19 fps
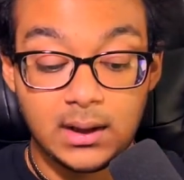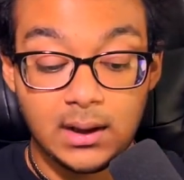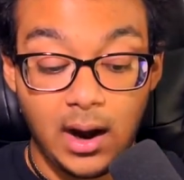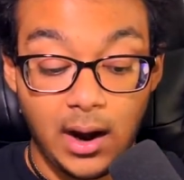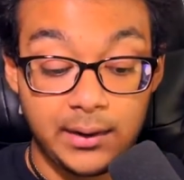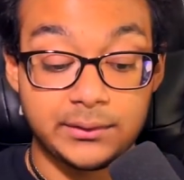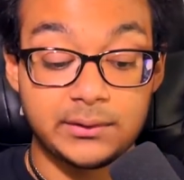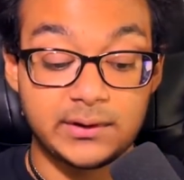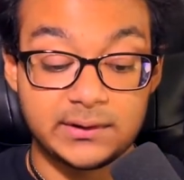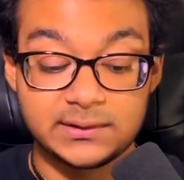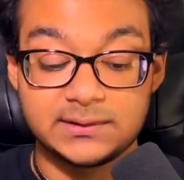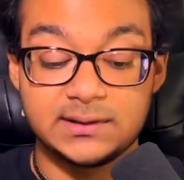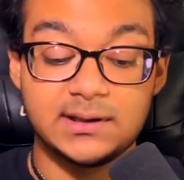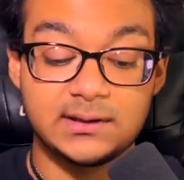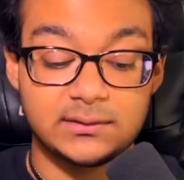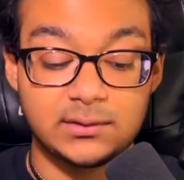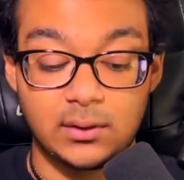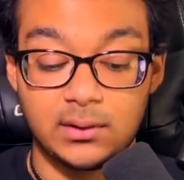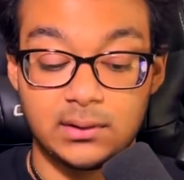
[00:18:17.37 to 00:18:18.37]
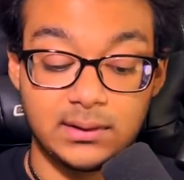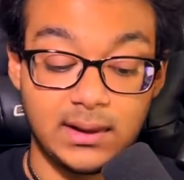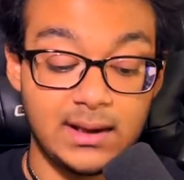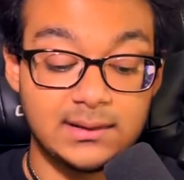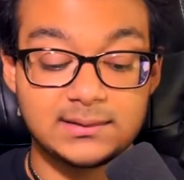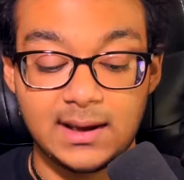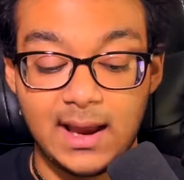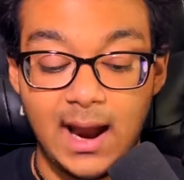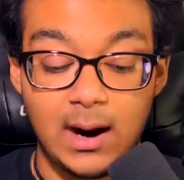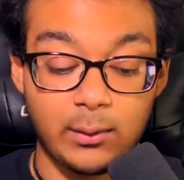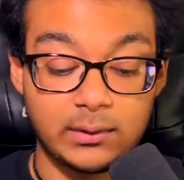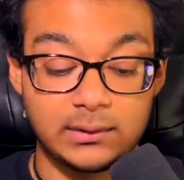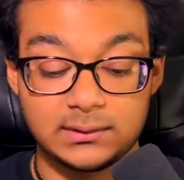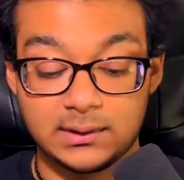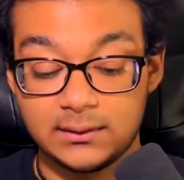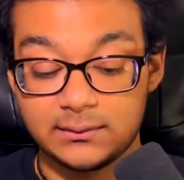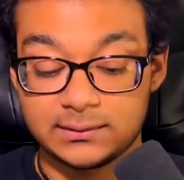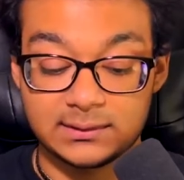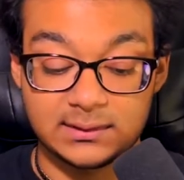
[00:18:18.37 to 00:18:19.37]
under 6 or less hours
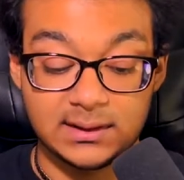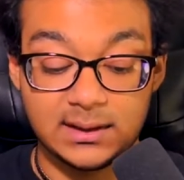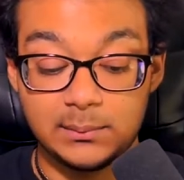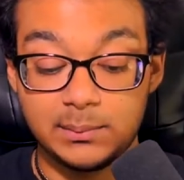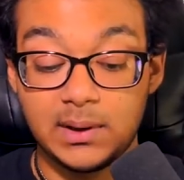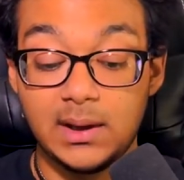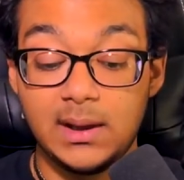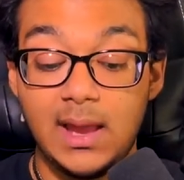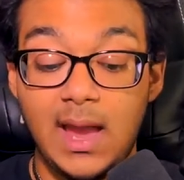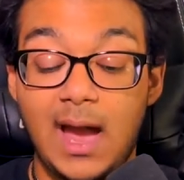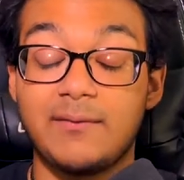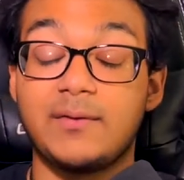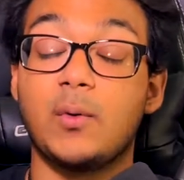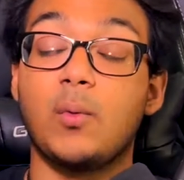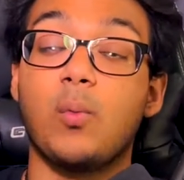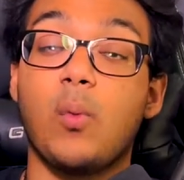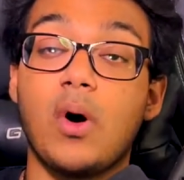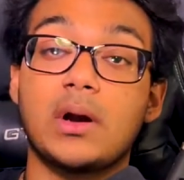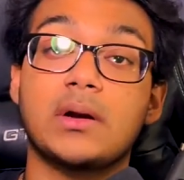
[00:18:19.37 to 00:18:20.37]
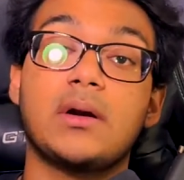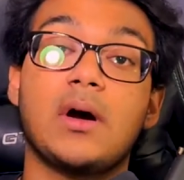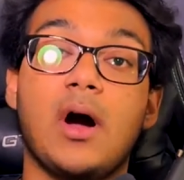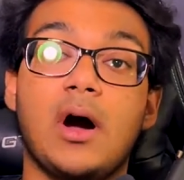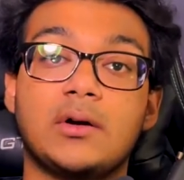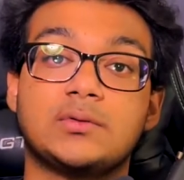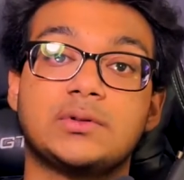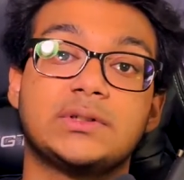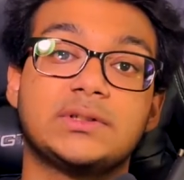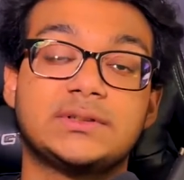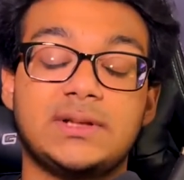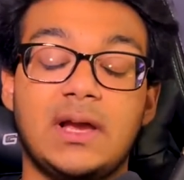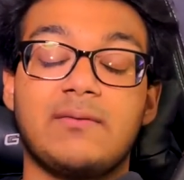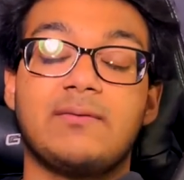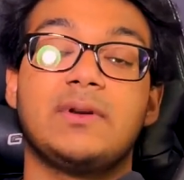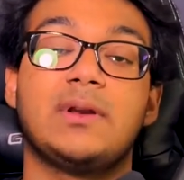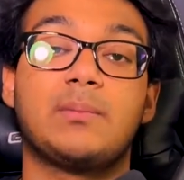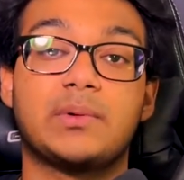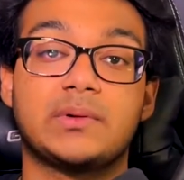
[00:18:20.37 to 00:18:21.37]
of sleep have a
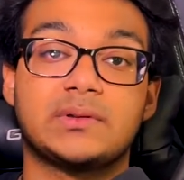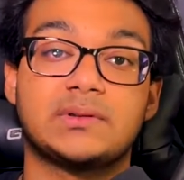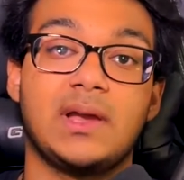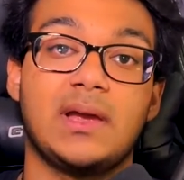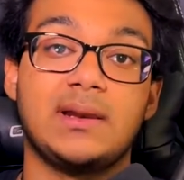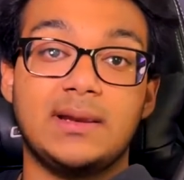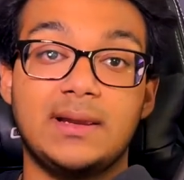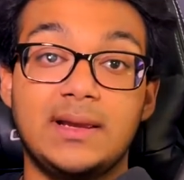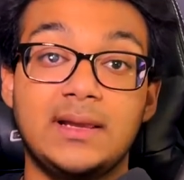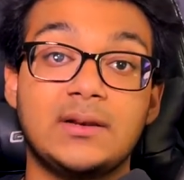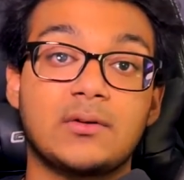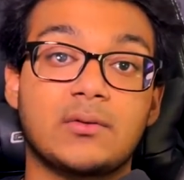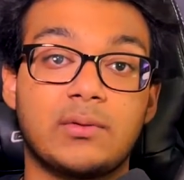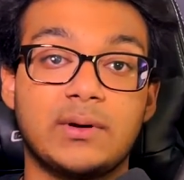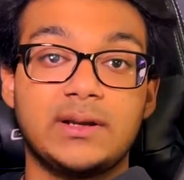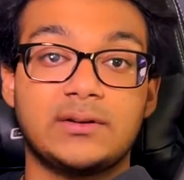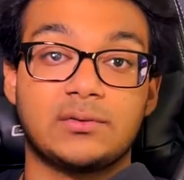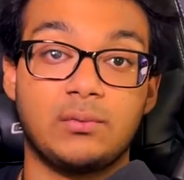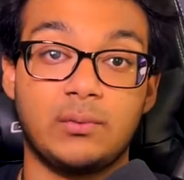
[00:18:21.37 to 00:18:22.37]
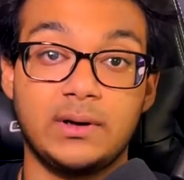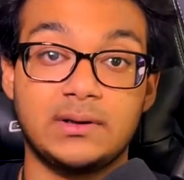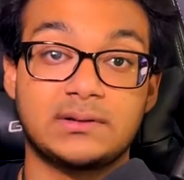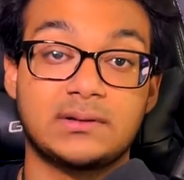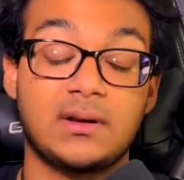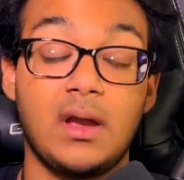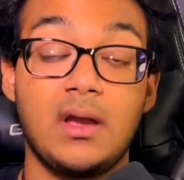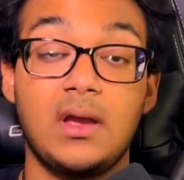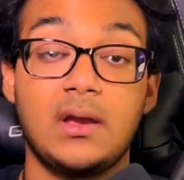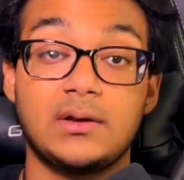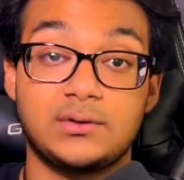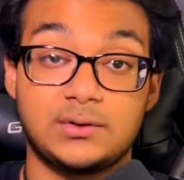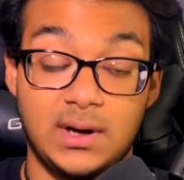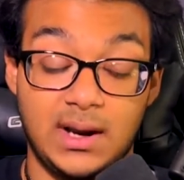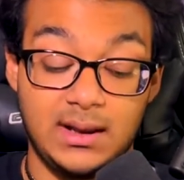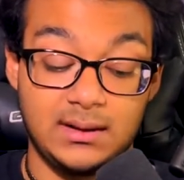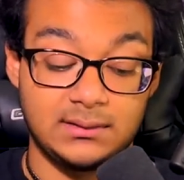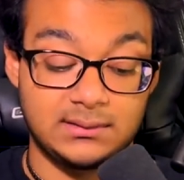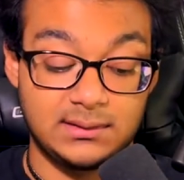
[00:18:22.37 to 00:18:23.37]
170% increased risk
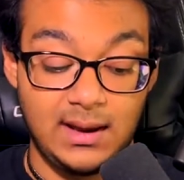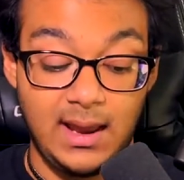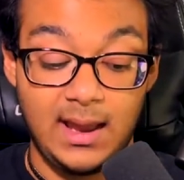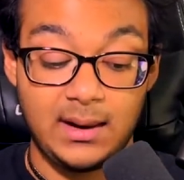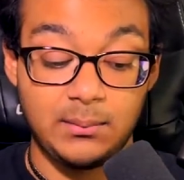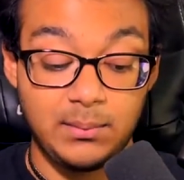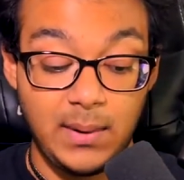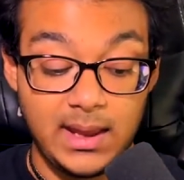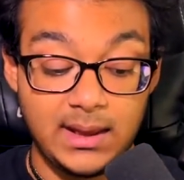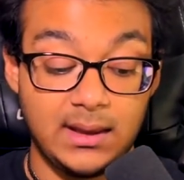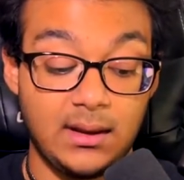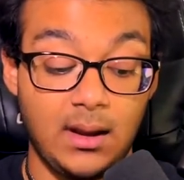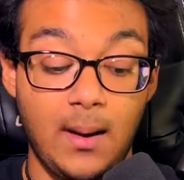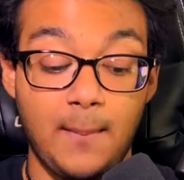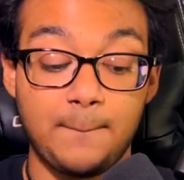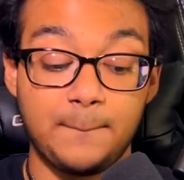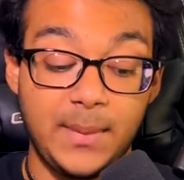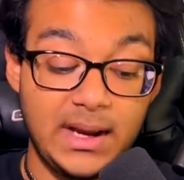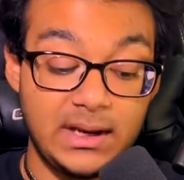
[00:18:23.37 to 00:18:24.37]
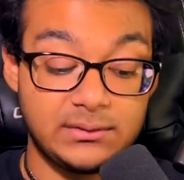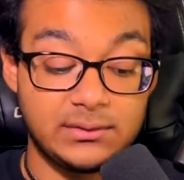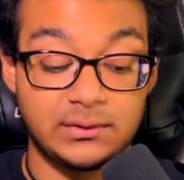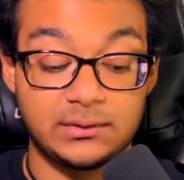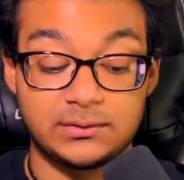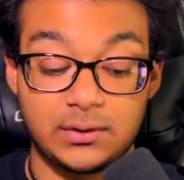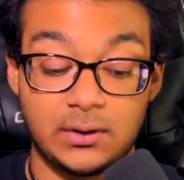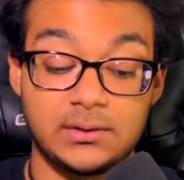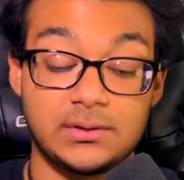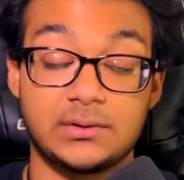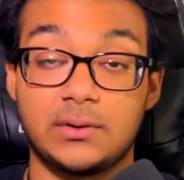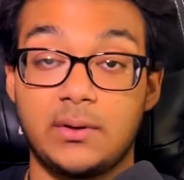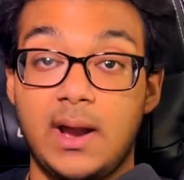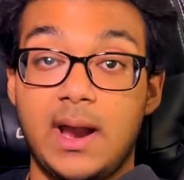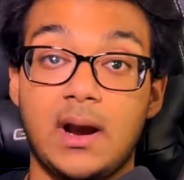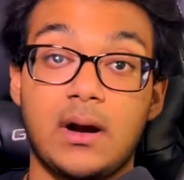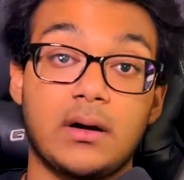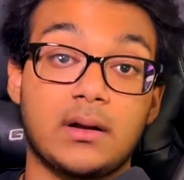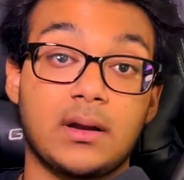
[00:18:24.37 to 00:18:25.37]
chance at making a major surgical
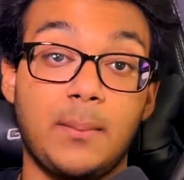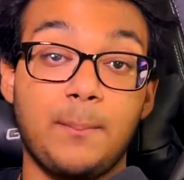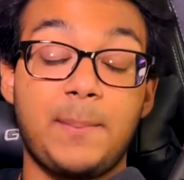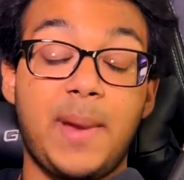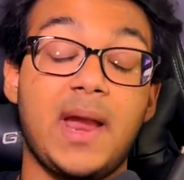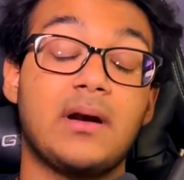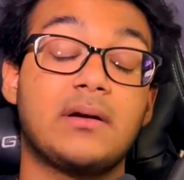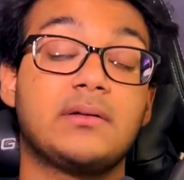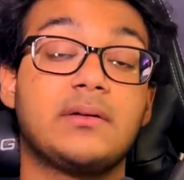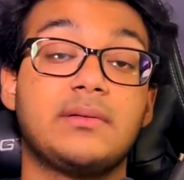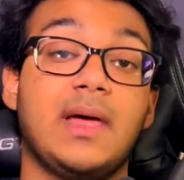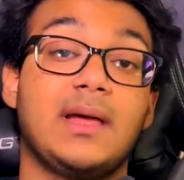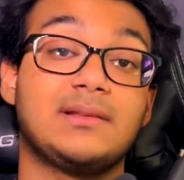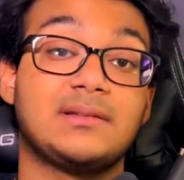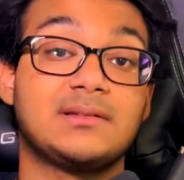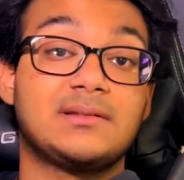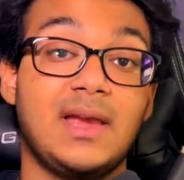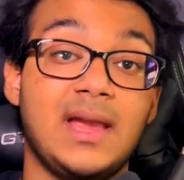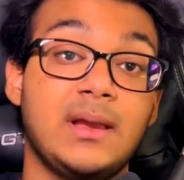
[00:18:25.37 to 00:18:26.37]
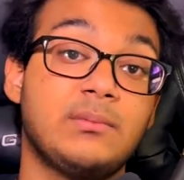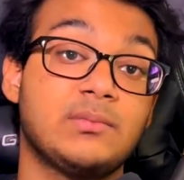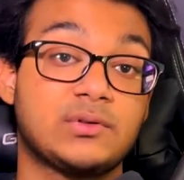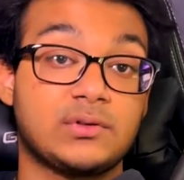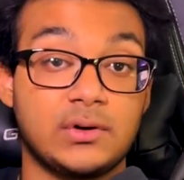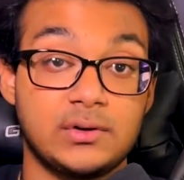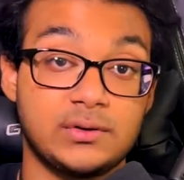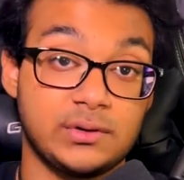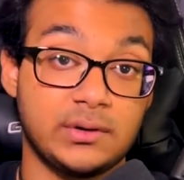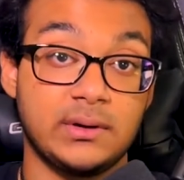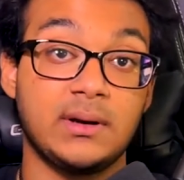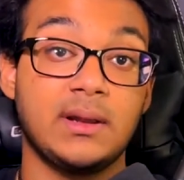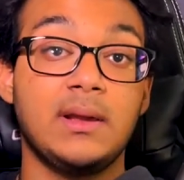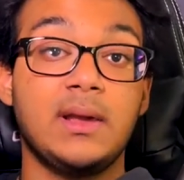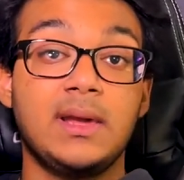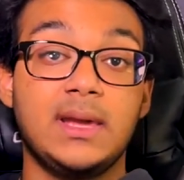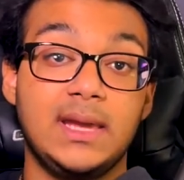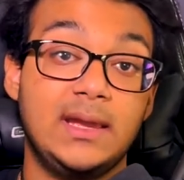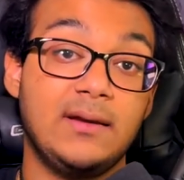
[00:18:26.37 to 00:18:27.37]
error compared to that same surgeon
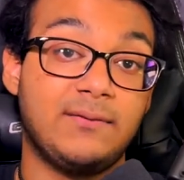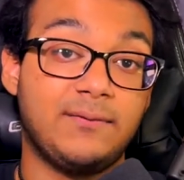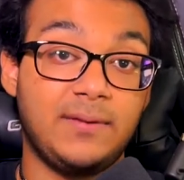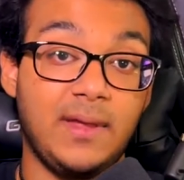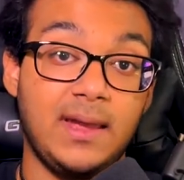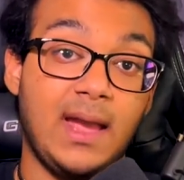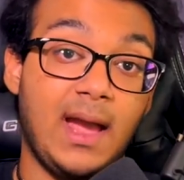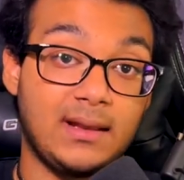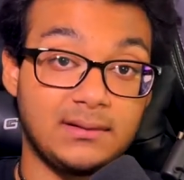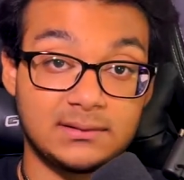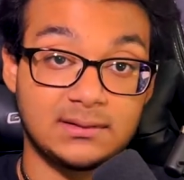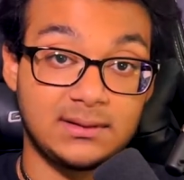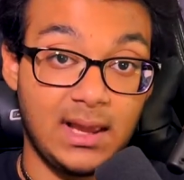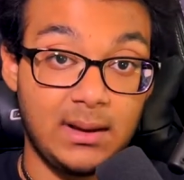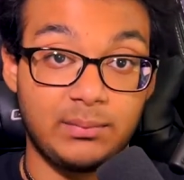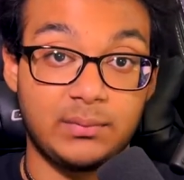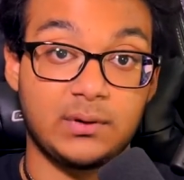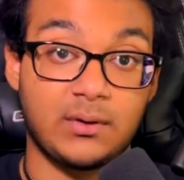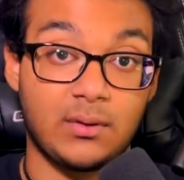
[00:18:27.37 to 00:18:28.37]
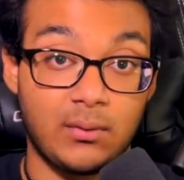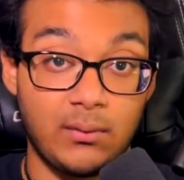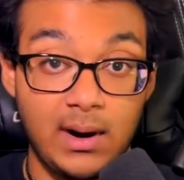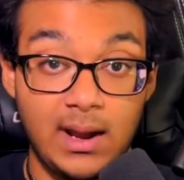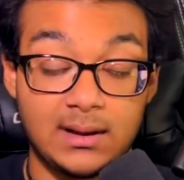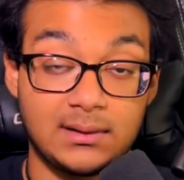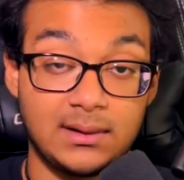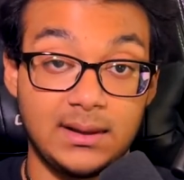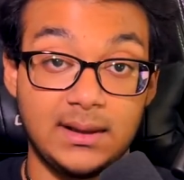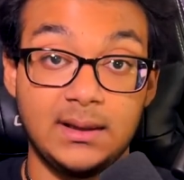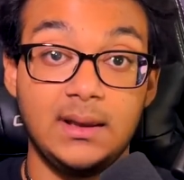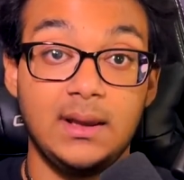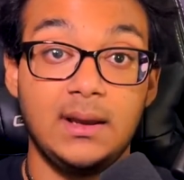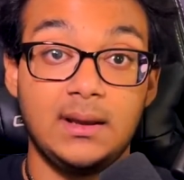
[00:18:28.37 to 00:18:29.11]
if they had slept correctly.